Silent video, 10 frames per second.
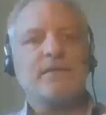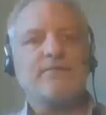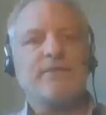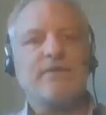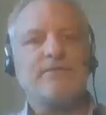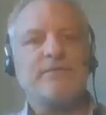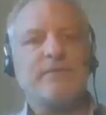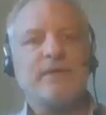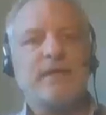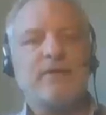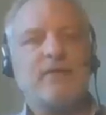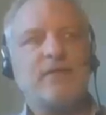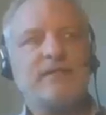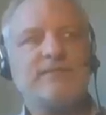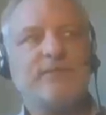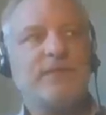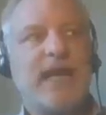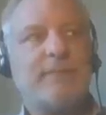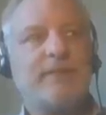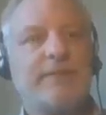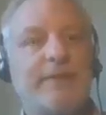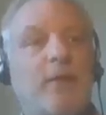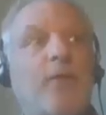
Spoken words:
of and I'll call this vocabulary